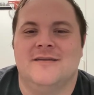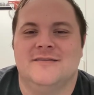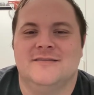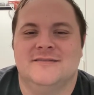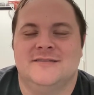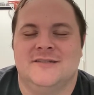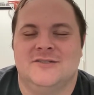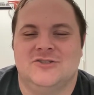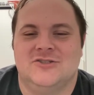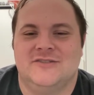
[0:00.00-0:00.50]

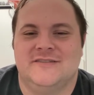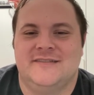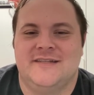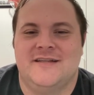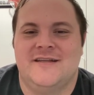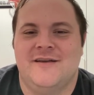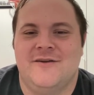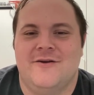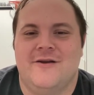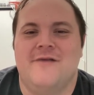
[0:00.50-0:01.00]
to just sit
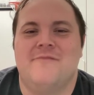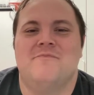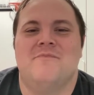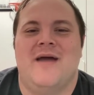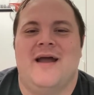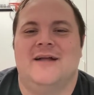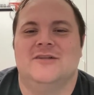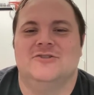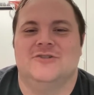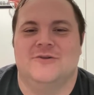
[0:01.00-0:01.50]
here and
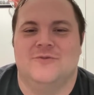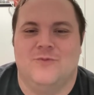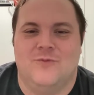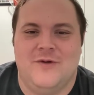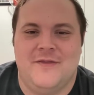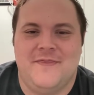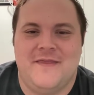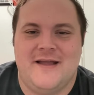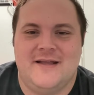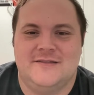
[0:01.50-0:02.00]
imagine
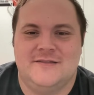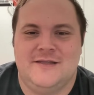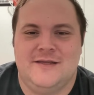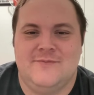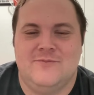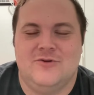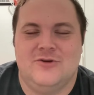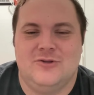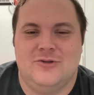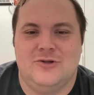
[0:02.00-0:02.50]
what that team
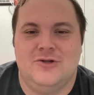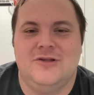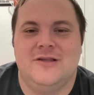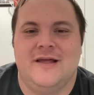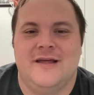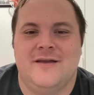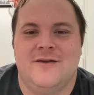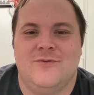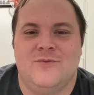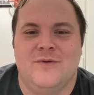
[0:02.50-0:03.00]
would look
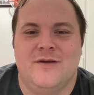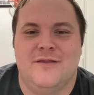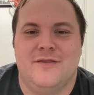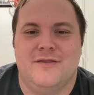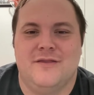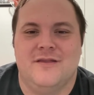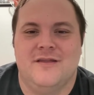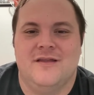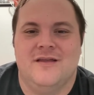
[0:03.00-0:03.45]
like with